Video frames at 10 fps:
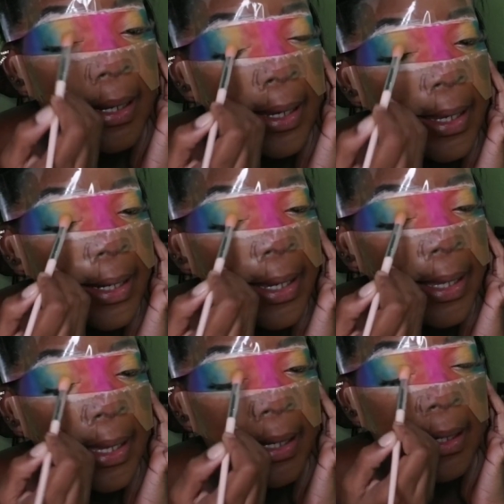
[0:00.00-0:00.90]
And
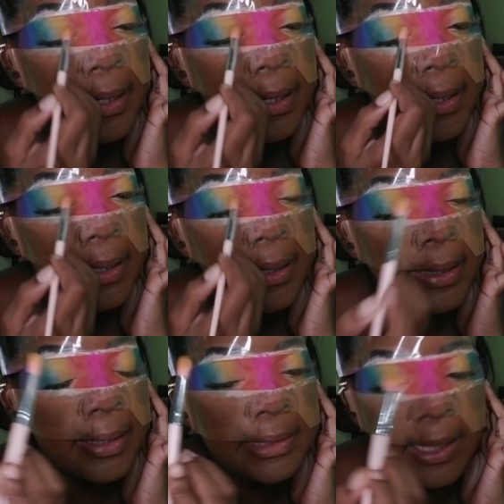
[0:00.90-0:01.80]
again,
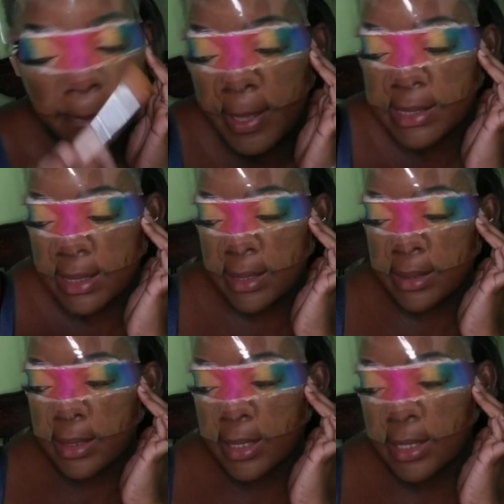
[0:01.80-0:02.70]
get a pattern
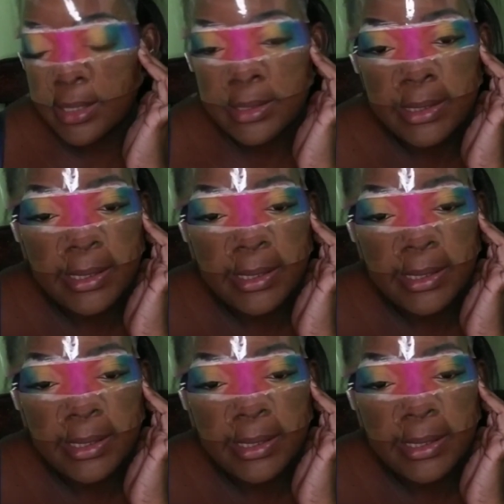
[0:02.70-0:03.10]
to